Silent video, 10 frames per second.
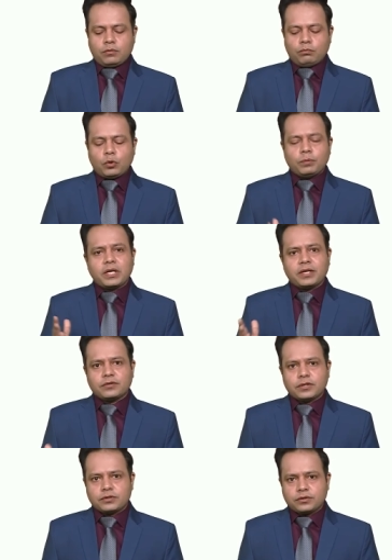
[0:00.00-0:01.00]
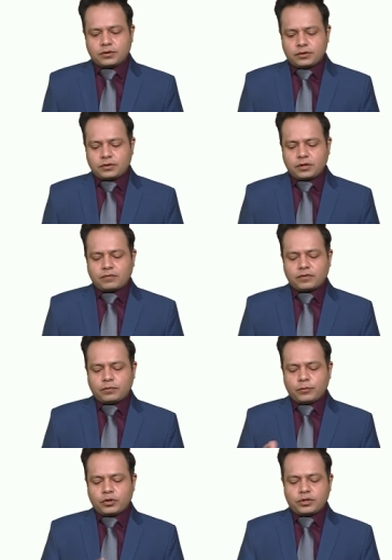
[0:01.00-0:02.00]
mobilization of
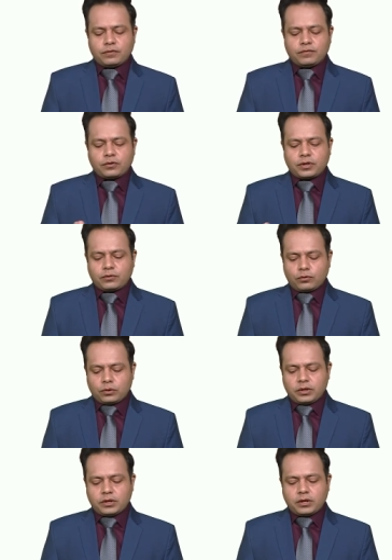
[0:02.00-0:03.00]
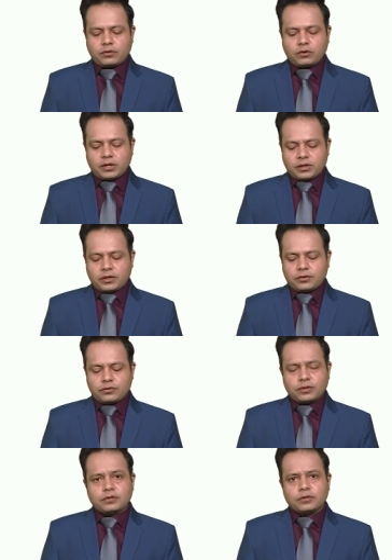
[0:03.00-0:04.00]
community for enroll, enrolling their
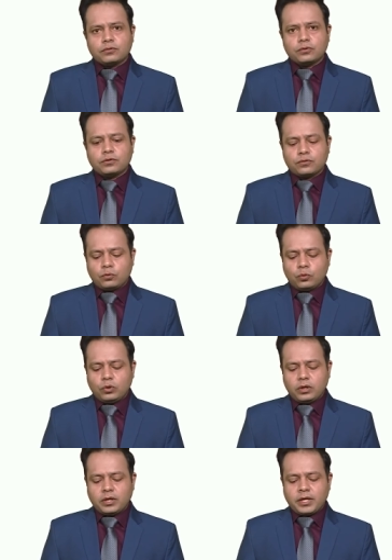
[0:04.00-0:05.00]
children to the school,